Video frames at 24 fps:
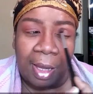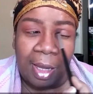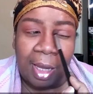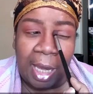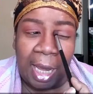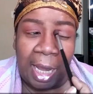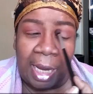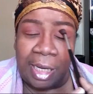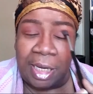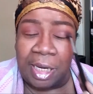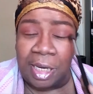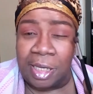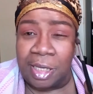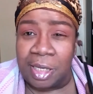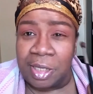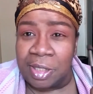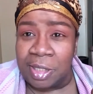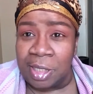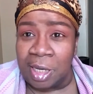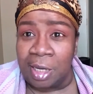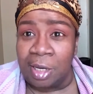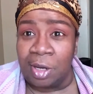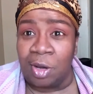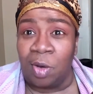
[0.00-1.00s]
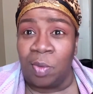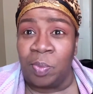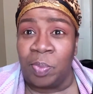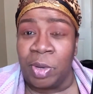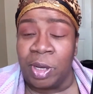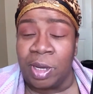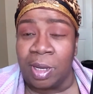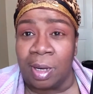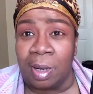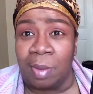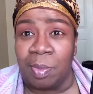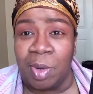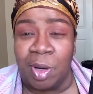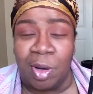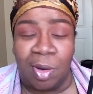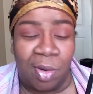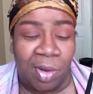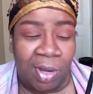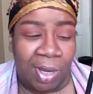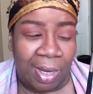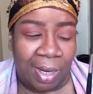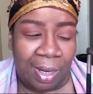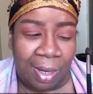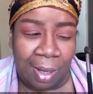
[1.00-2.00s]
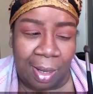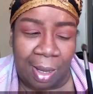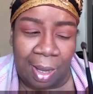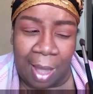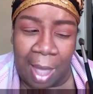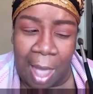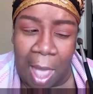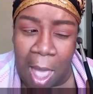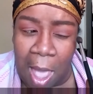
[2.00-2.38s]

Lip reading: And then you tell you go pick it up and go get it.